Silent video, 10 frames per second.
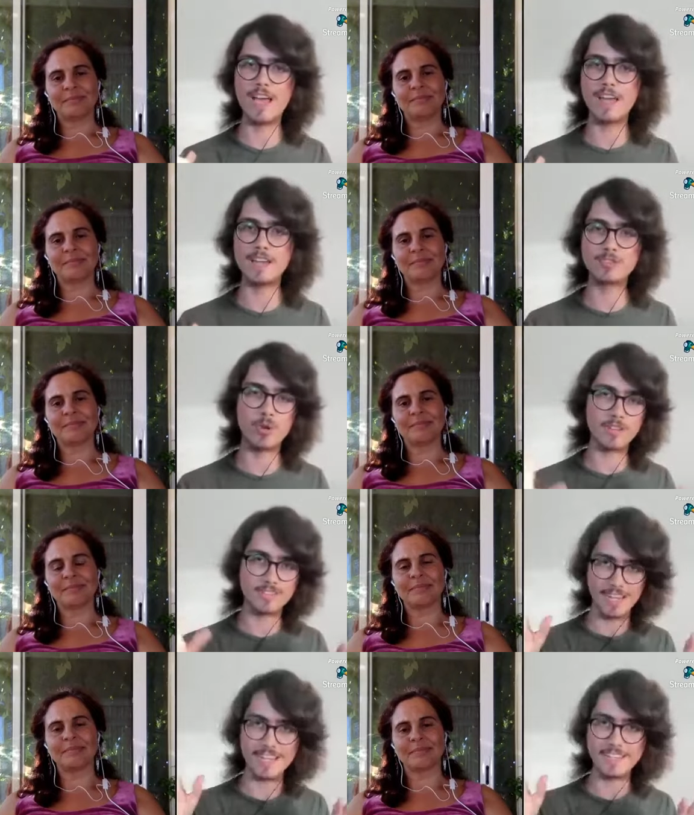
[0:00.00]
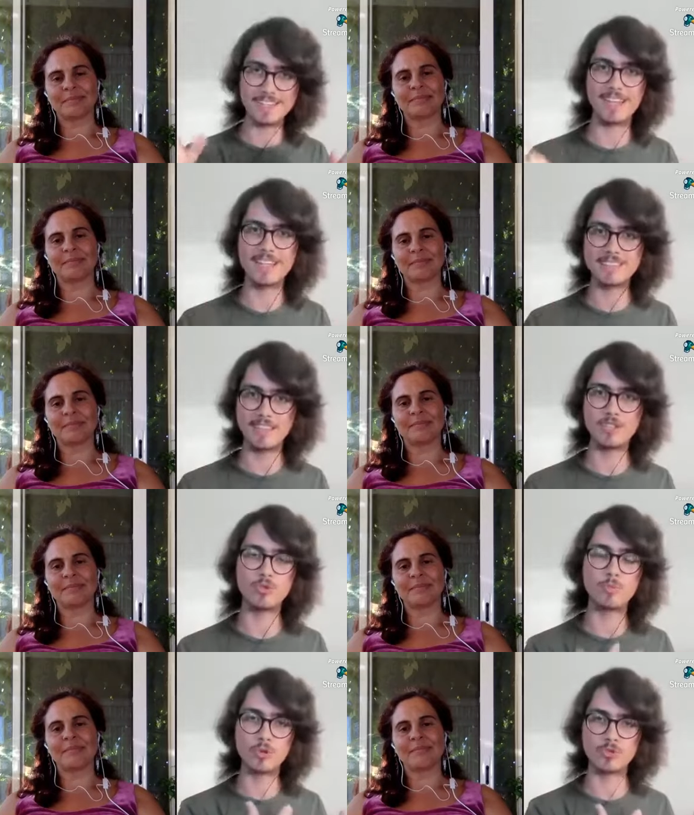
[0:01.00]
Speaker 1: and translate it, let's say, to
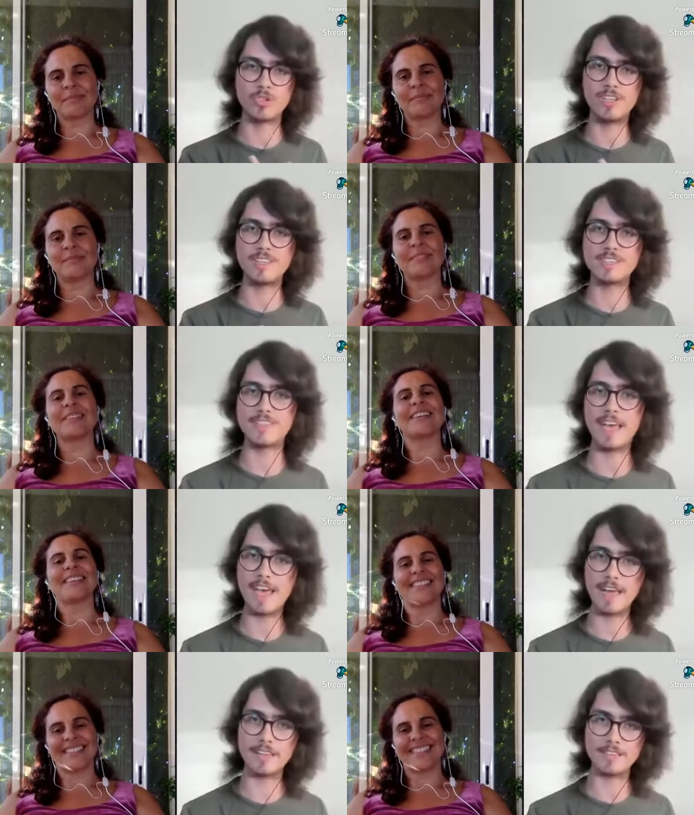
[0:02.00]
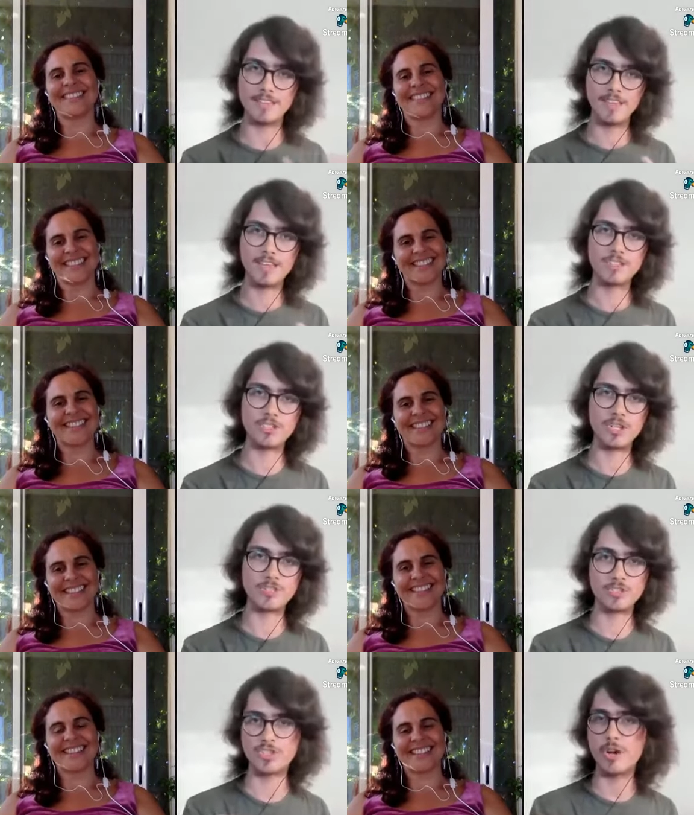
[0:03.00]
Portuguese, and just
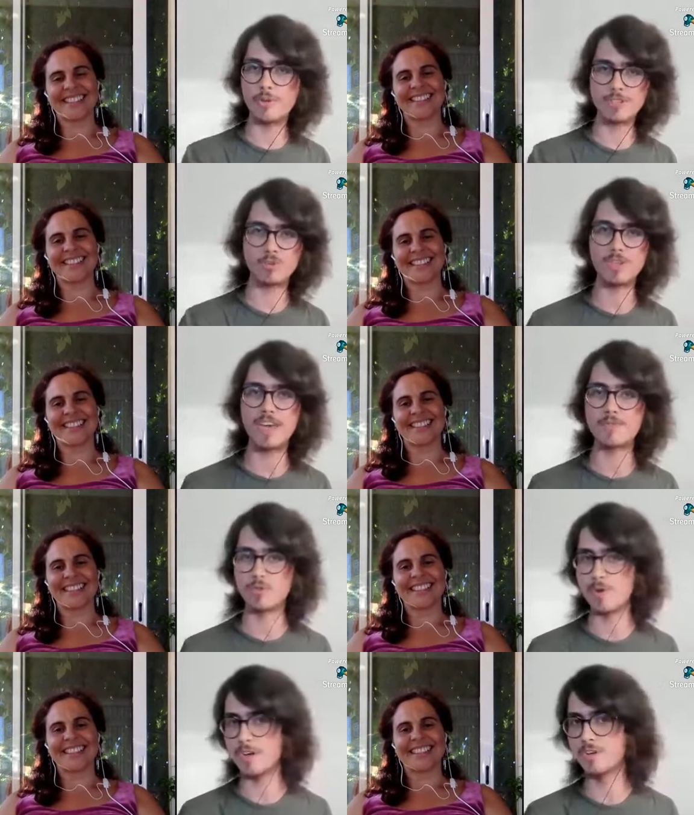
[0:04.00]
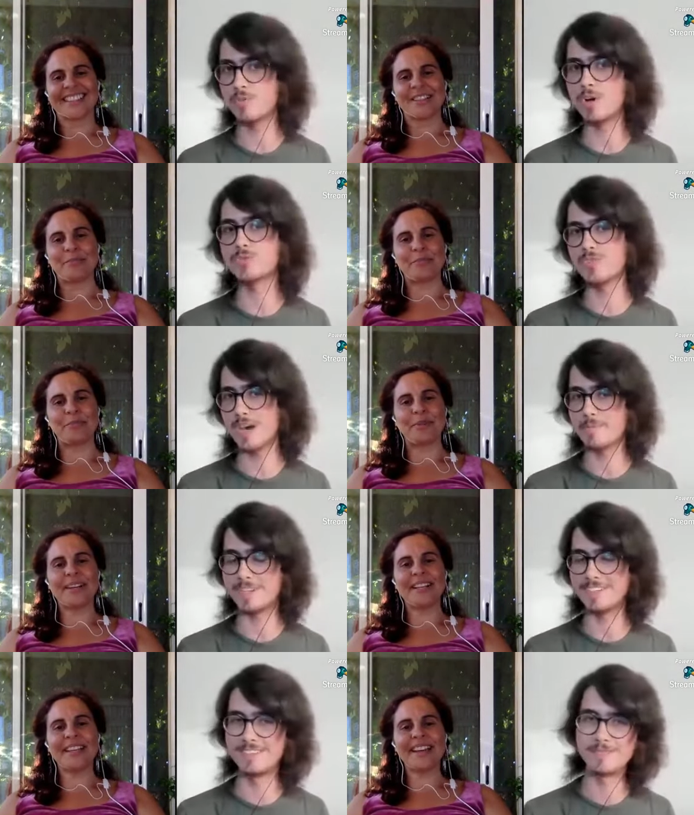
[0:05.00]
share it with everyone, what would happen.
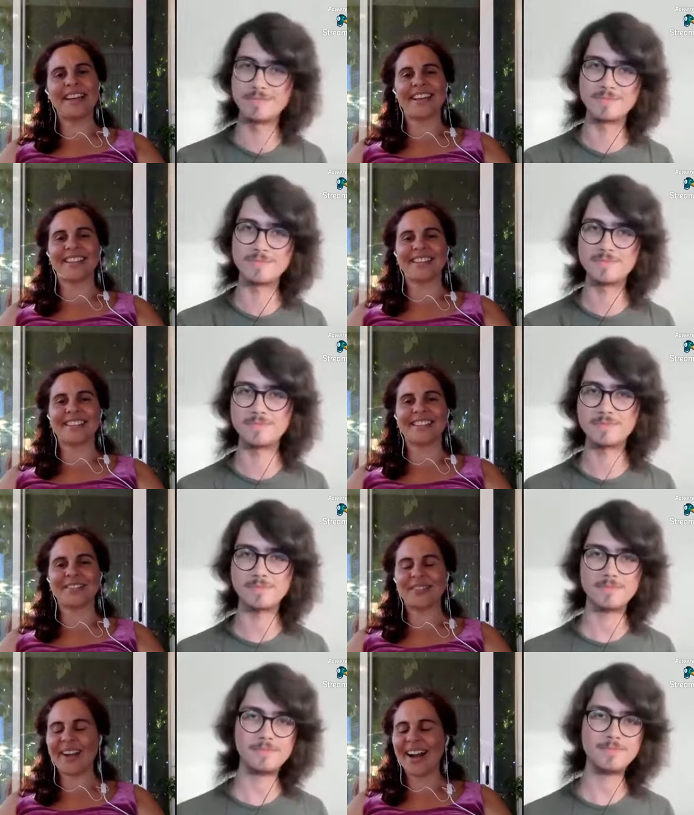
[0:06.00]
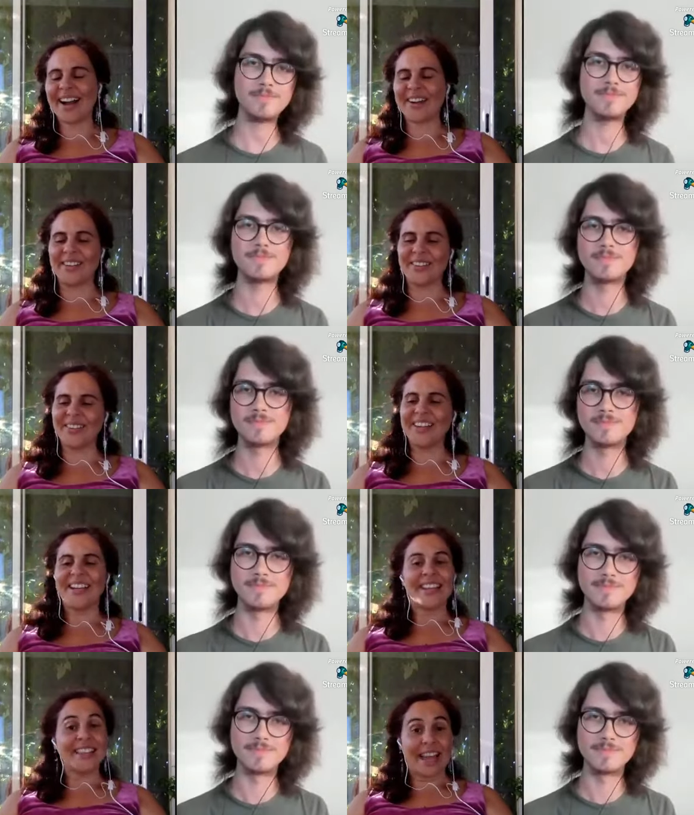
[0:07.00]
Speaker 2: Brilliant. Wow.
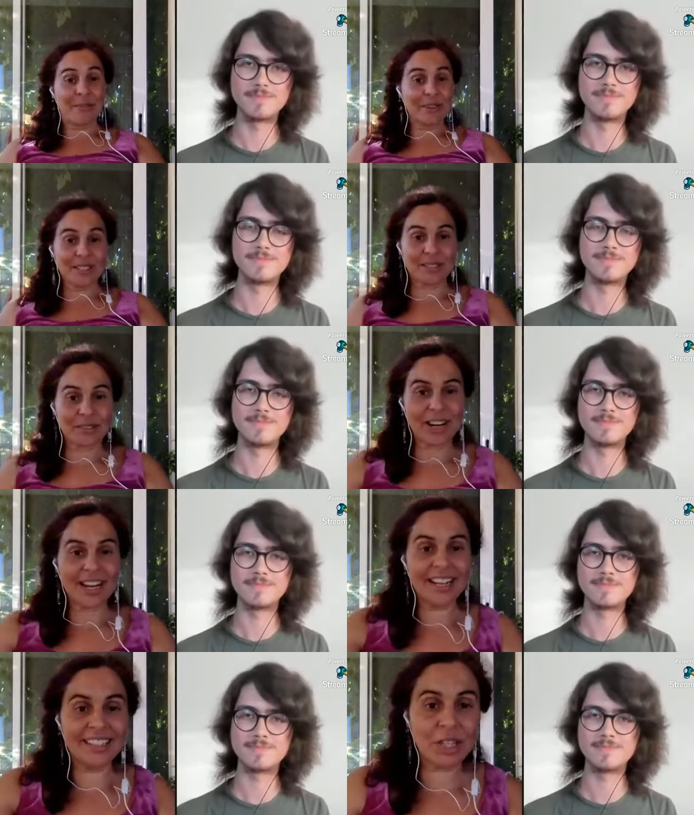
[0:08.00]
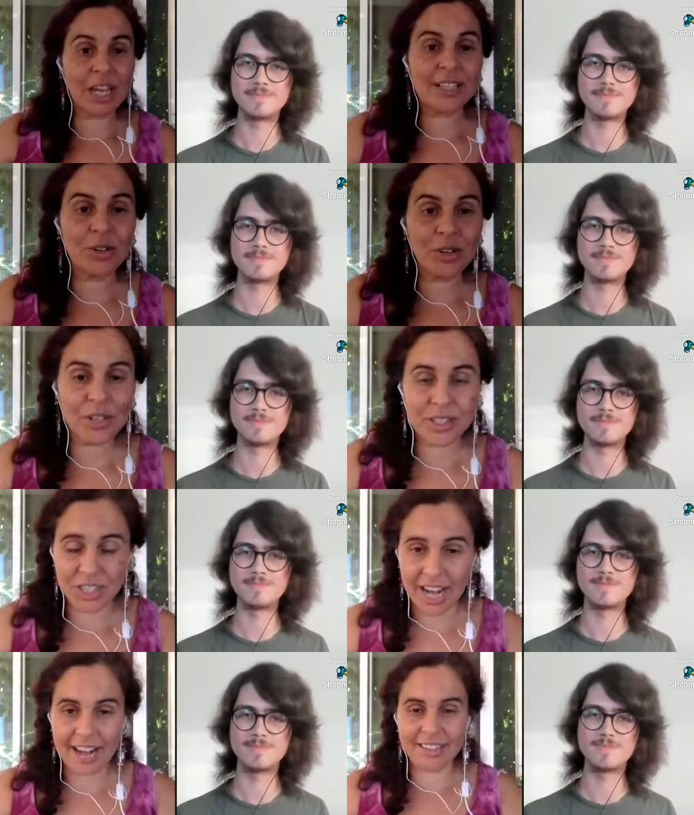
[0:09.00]
That was a great... Does your
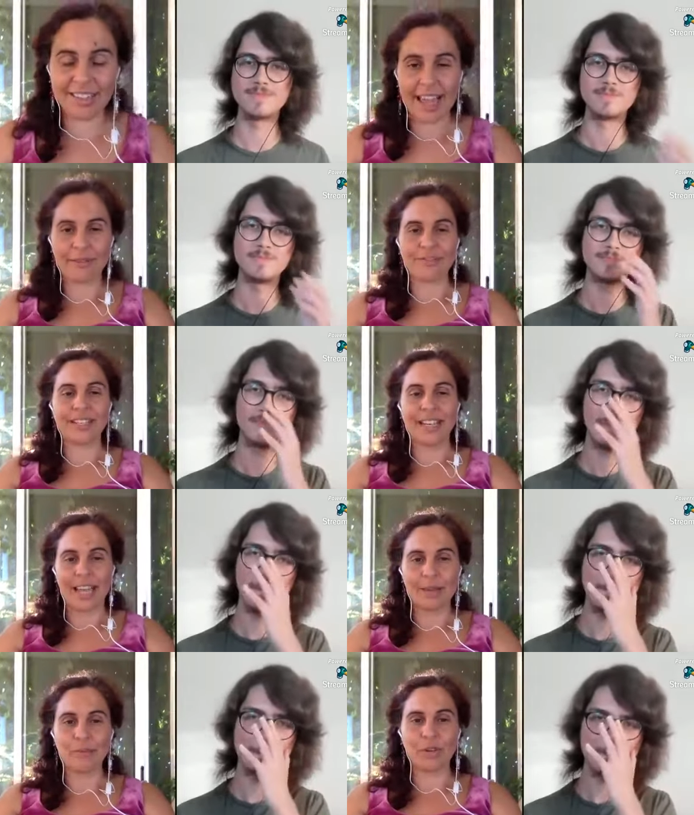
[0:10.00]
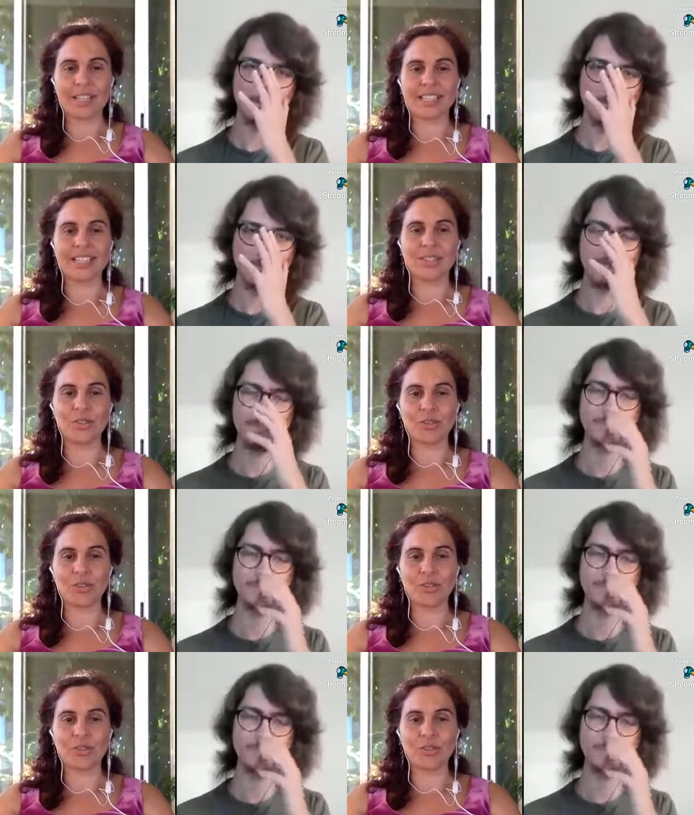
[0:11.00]
channel have a name, or is it